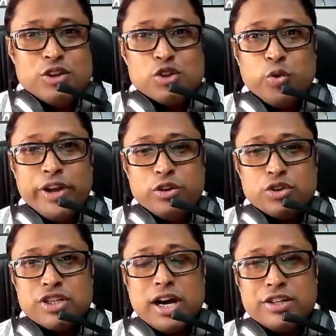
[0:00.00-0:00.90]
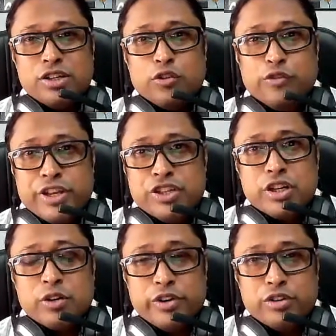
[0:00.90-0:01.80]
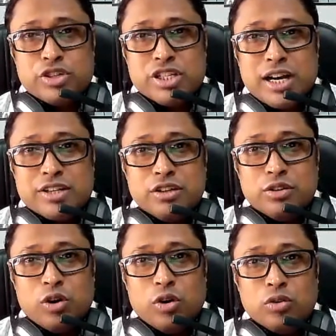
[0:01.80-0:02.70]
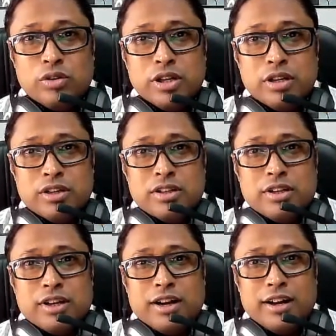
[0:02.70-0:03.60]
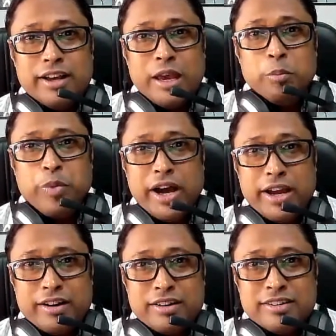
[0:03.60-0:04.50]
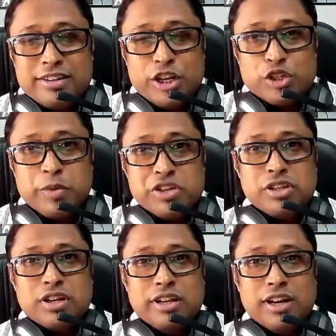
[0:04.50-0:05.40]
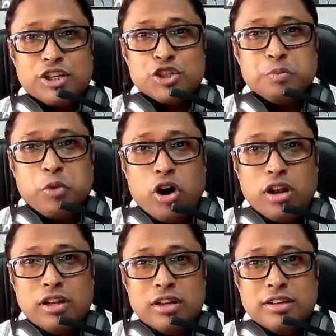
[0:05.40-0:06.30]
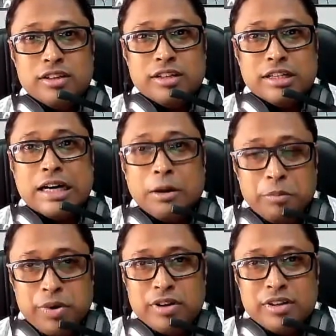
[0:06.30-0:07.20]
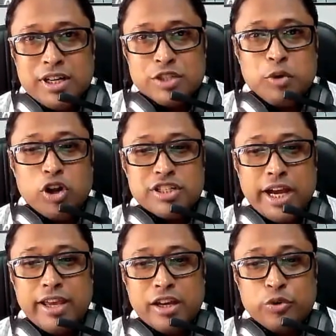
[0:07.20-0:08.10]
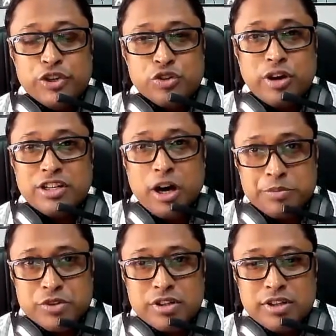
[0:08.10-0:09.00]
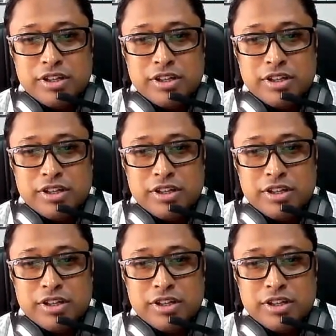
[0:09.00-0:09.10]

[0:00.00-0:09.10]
So when you start your venture, when you start your own empire, it's basically a small cub, a small tiger which you adopt.